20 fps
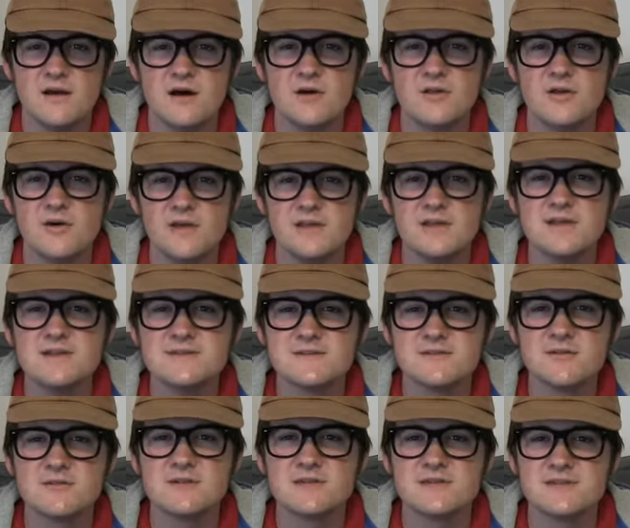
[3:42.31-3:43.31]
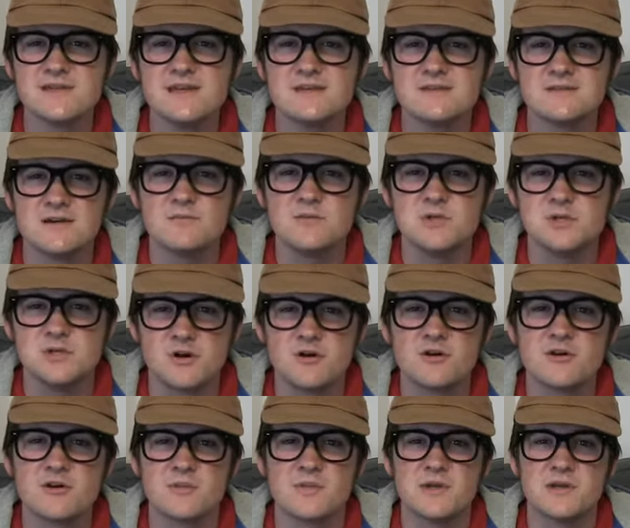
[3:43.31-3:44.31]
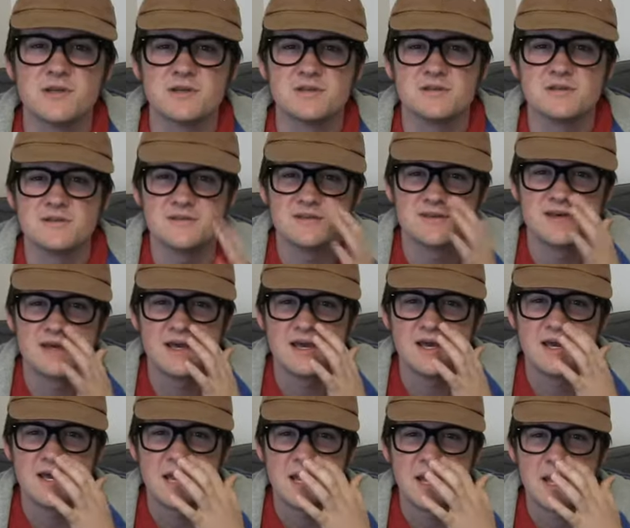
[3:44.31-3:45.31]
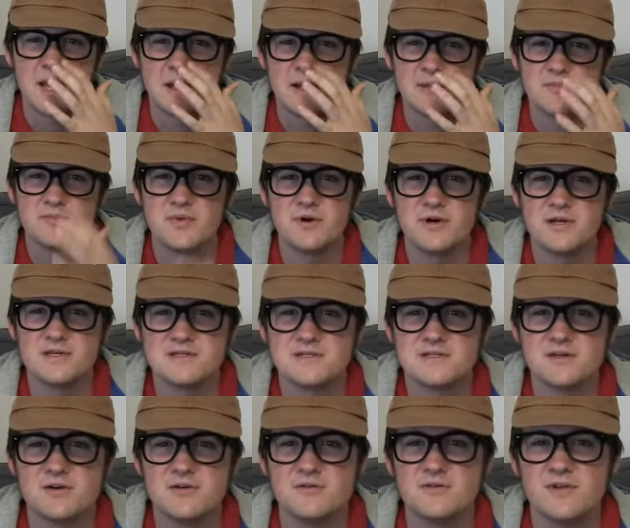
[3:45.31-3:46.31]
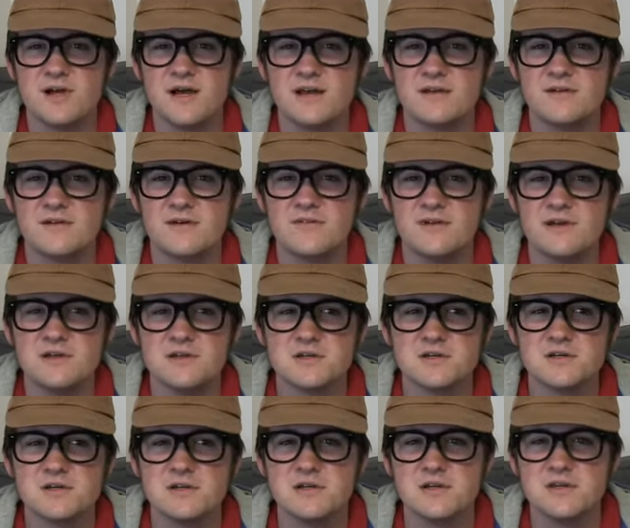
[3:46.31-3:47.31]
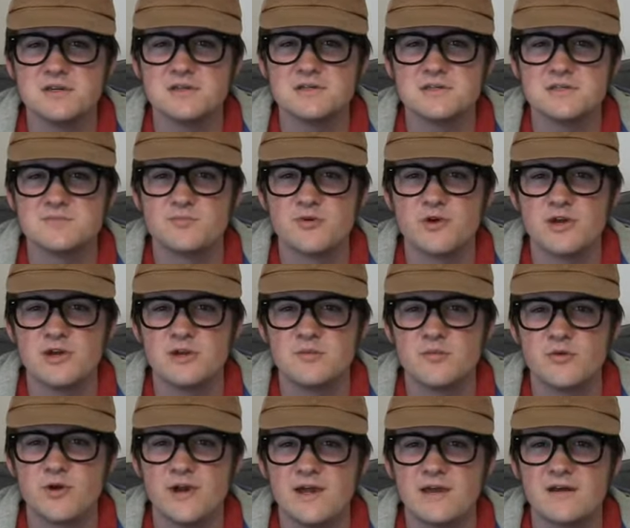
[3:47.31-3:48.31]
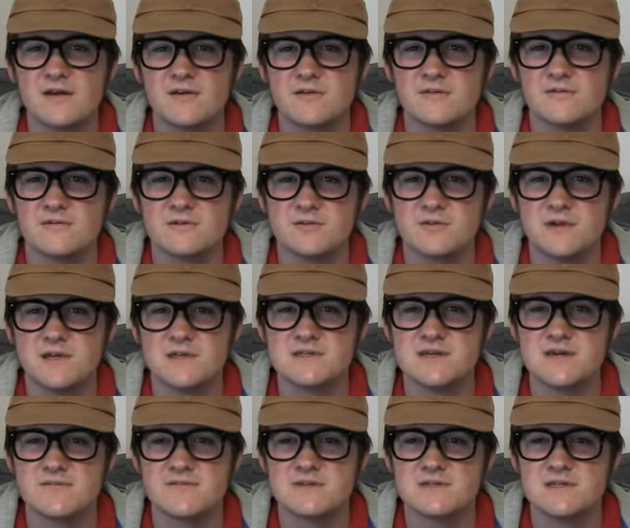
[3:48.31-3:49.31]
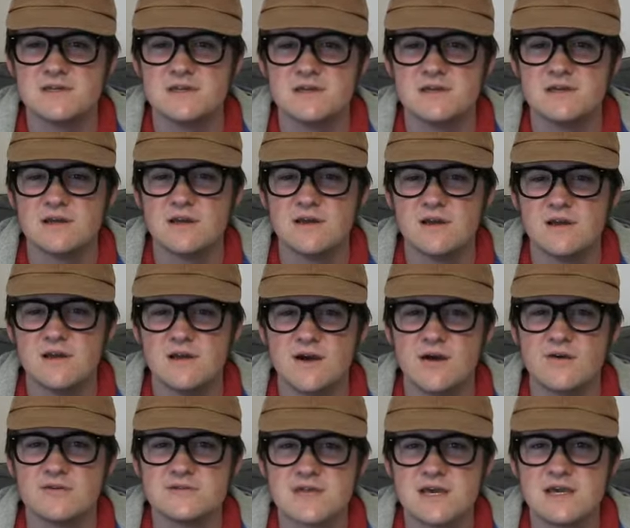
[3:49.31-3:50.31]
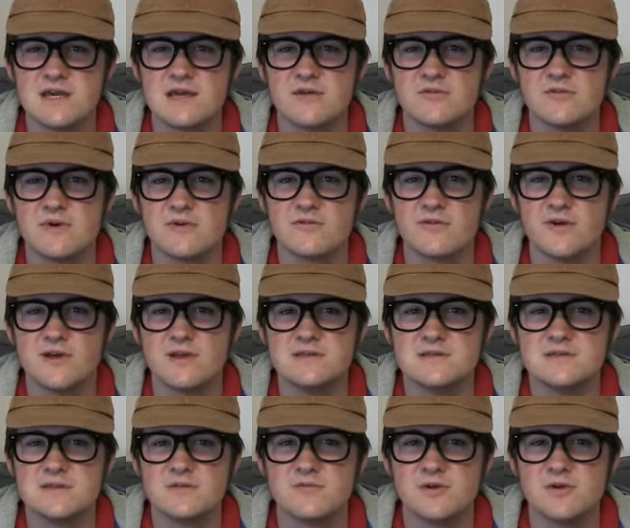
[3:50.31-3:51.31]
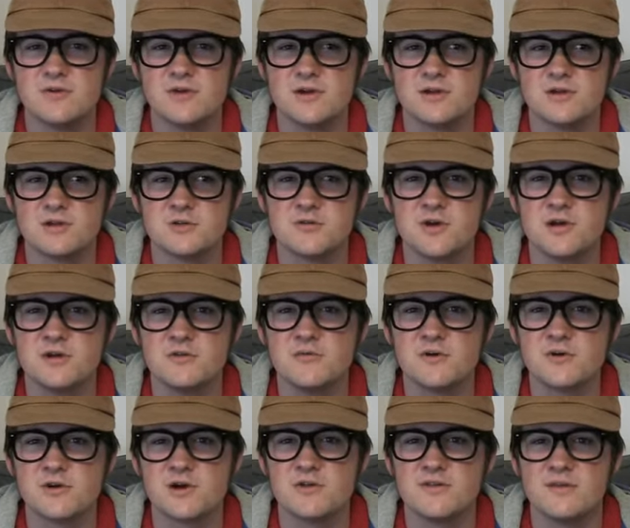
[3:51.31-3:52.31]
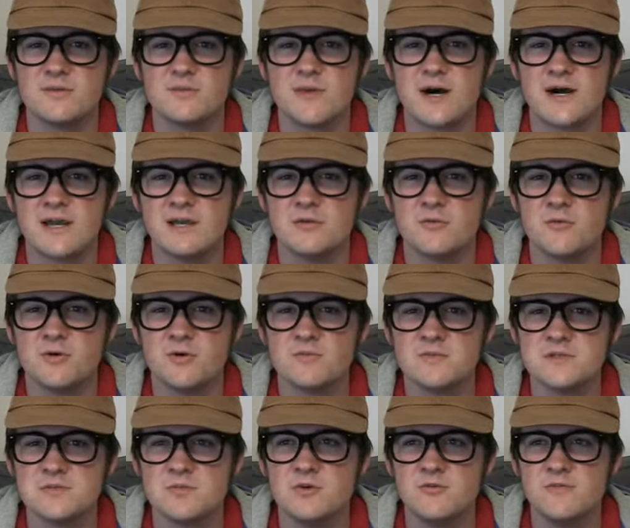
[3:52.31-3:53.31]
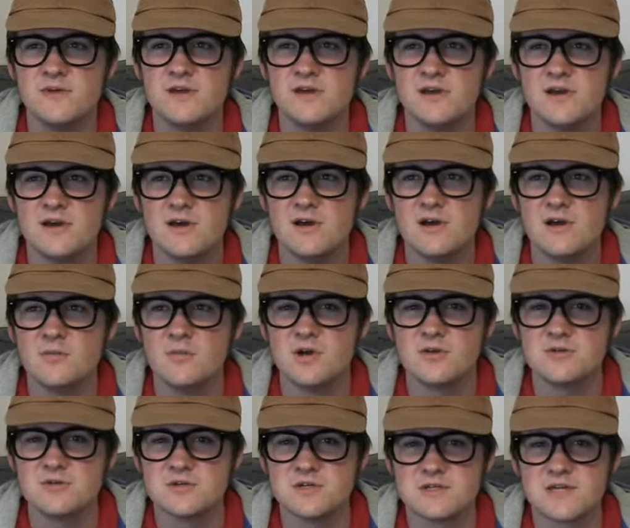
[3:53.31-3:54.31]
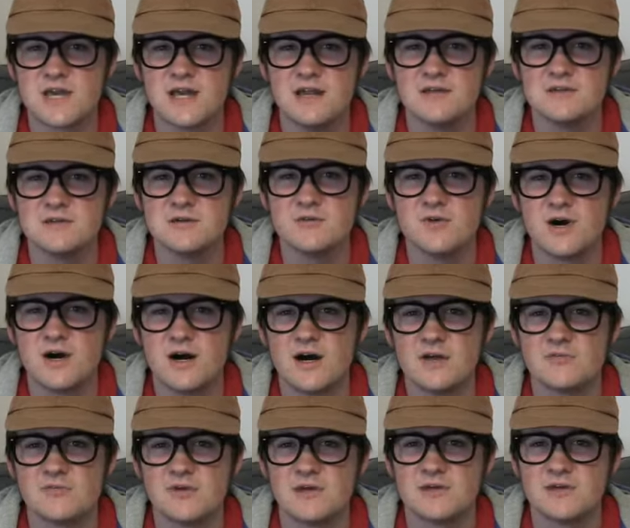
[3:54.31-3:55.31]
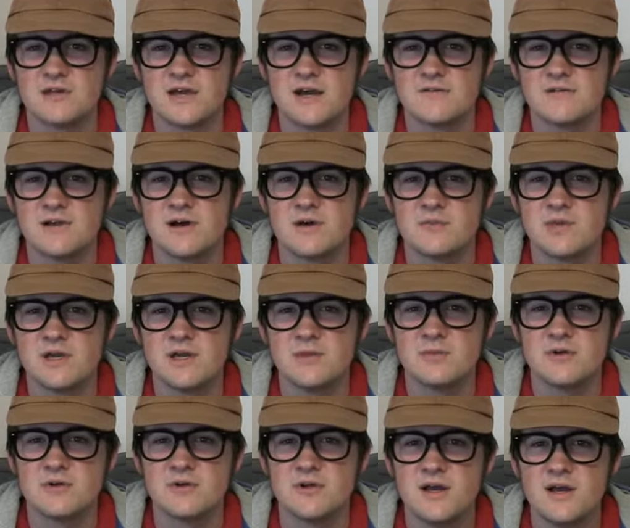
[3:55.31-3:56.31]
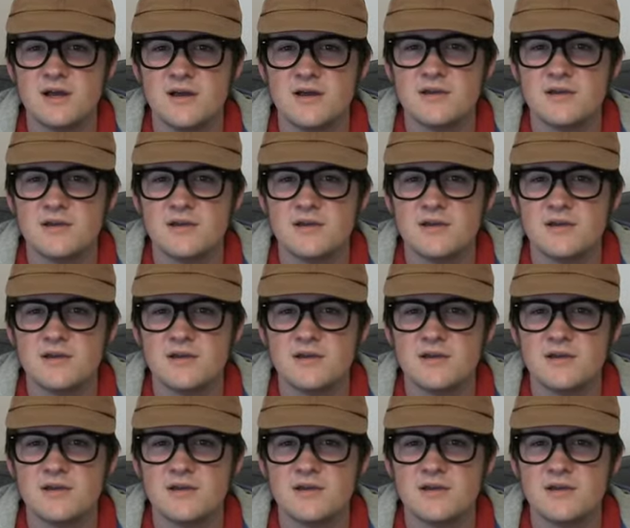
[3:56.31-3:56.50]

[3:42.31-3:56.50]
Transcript: Although I did start to see some charm. But so, like, eventually in spring break of 2017, I was hanging out with my friends and we were going to try to work on the Mind Worms movie, but it was just getting too hot and we didn't have a lot of people.